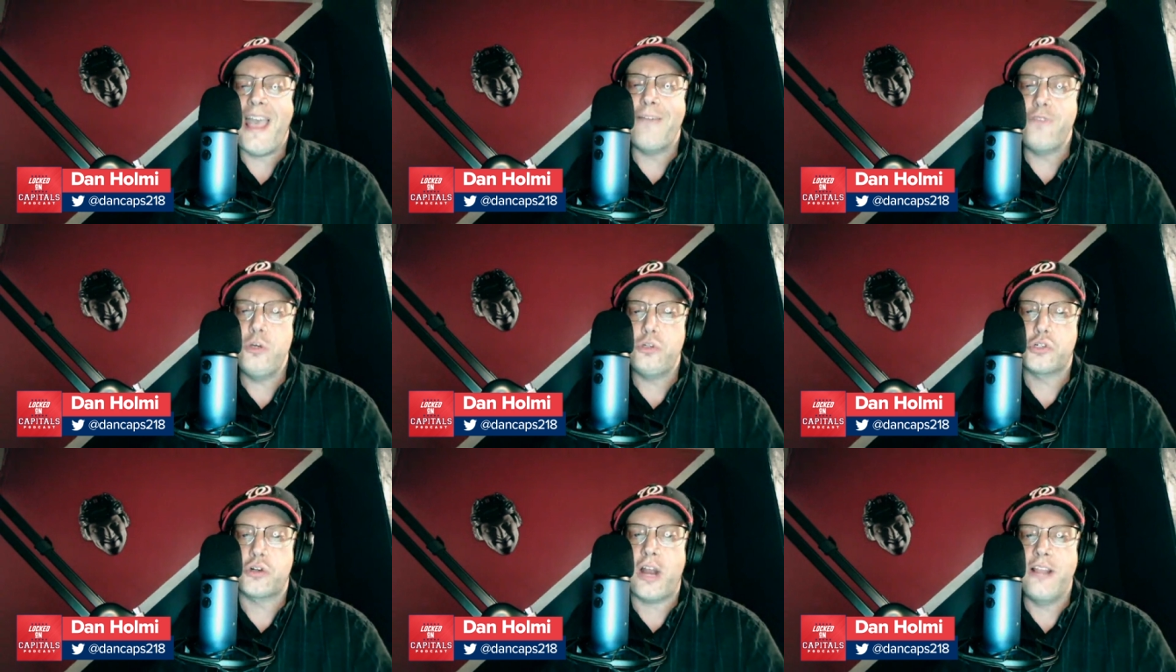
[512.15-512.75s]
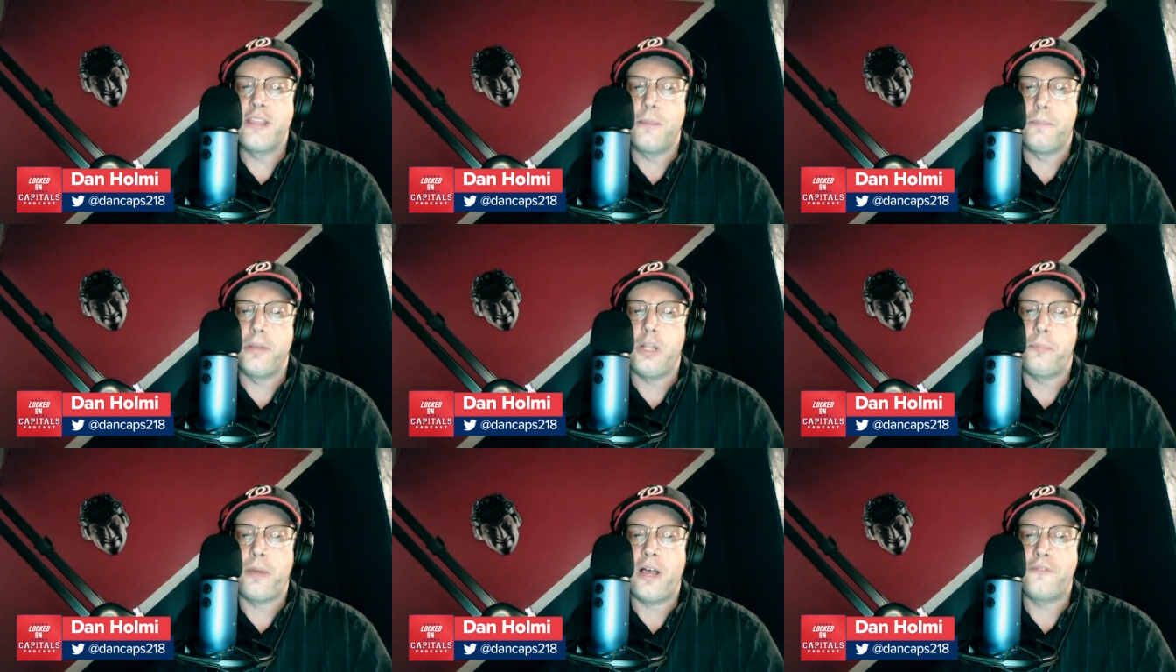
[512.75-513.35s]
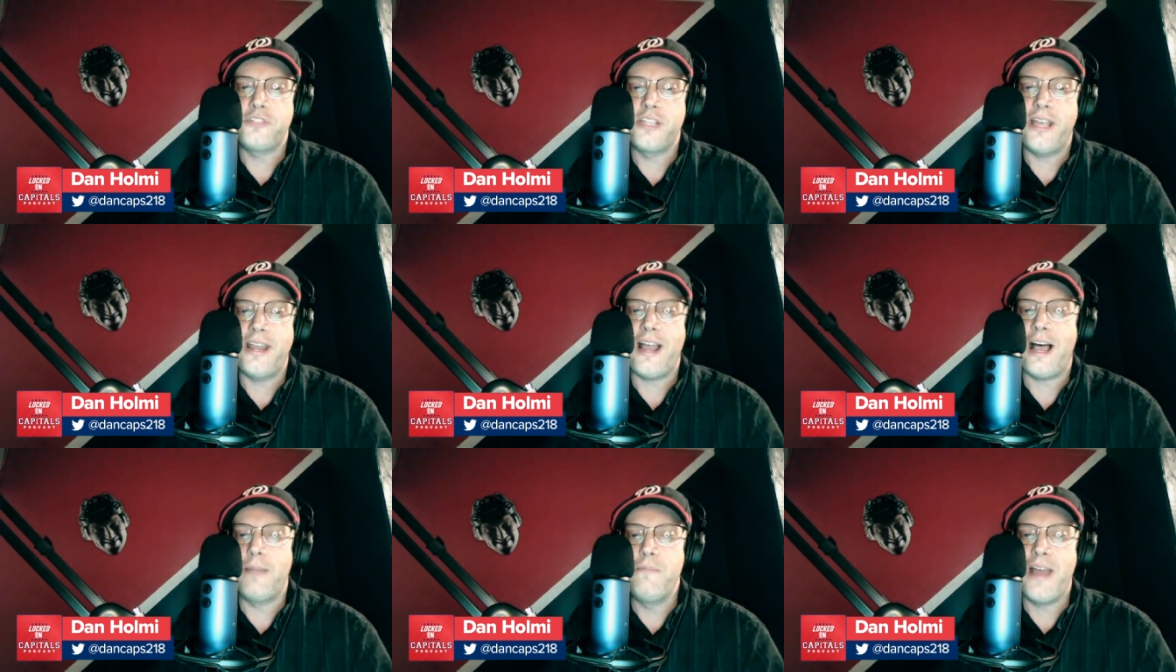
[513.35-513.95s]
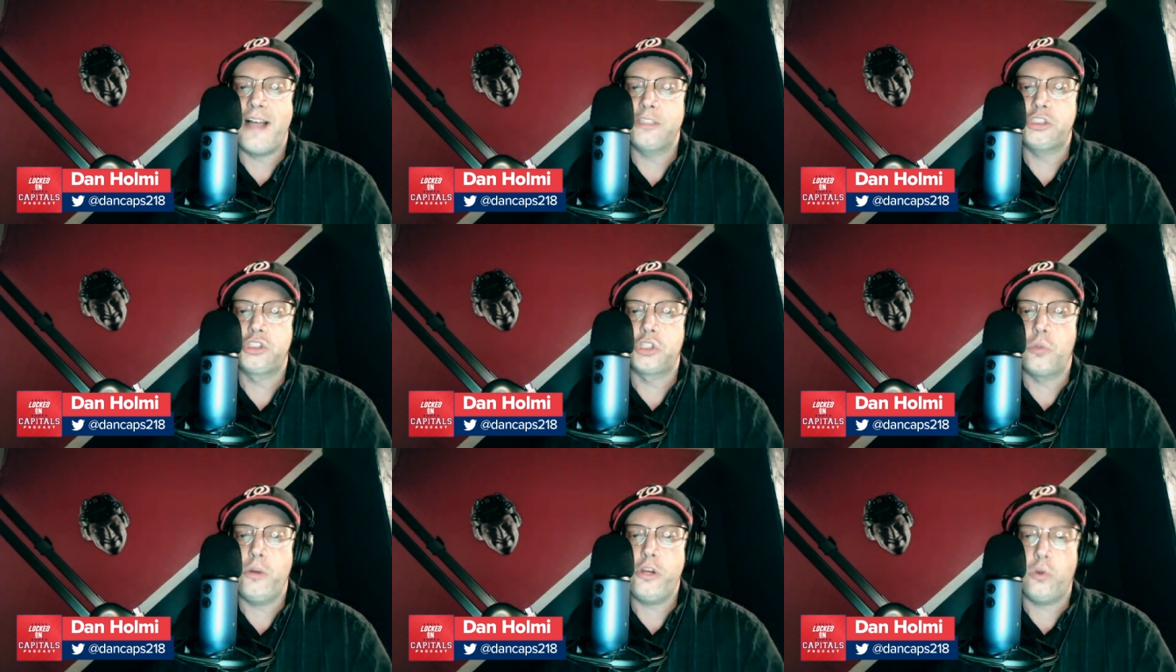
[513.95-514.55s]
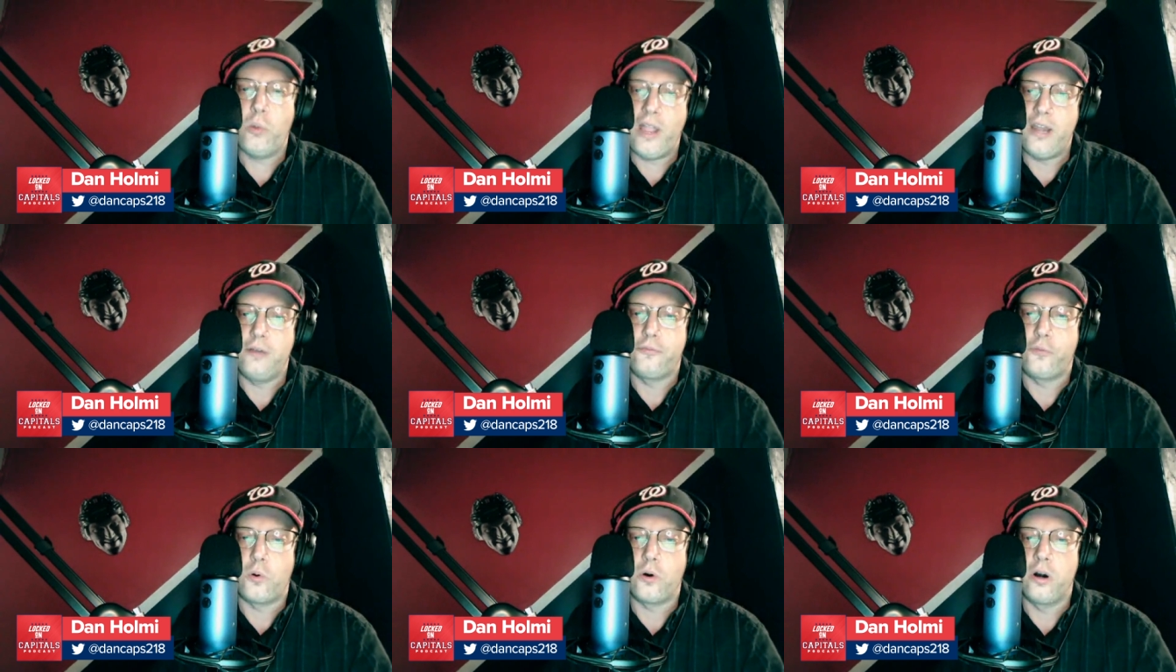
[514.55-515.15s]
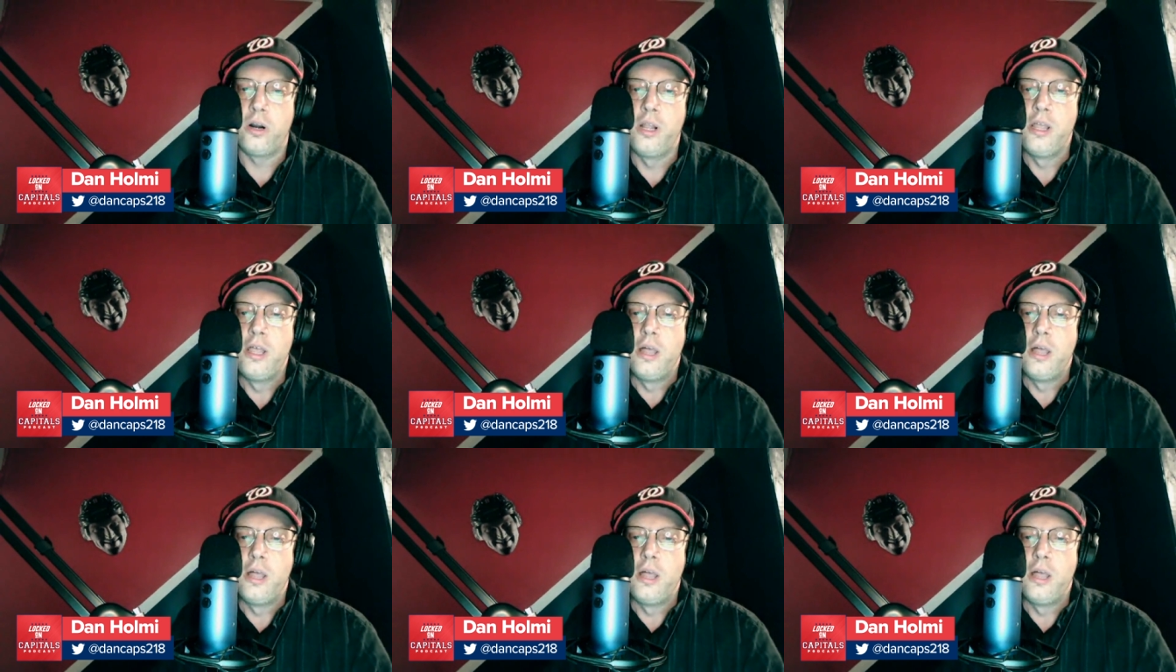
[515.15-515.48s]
Have you tried the Built Puffs yet? I'm not sure what you're waiting for.